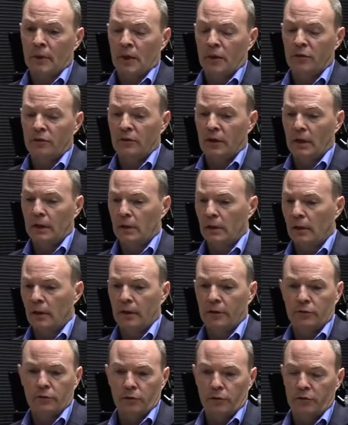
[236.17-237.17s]
The
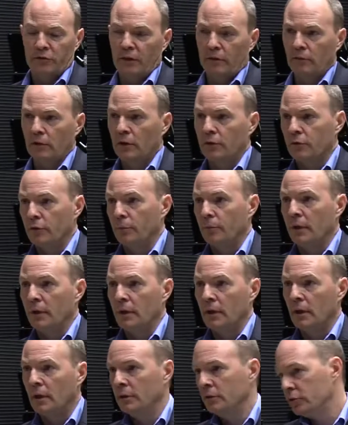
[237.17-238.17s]
satellites are several hundred
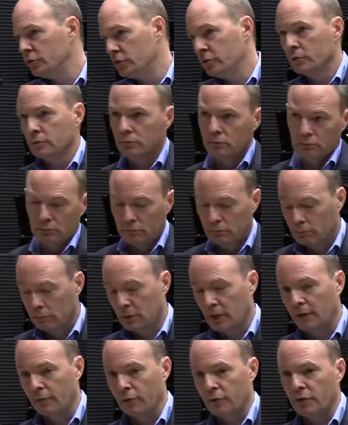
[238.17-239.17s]
million each,
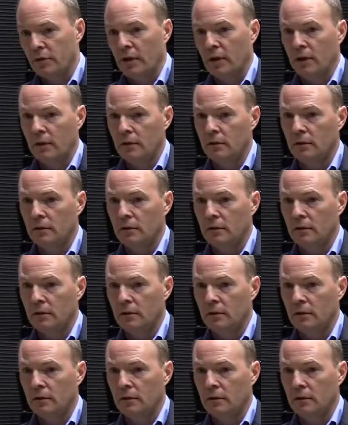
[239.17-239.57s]
give or take.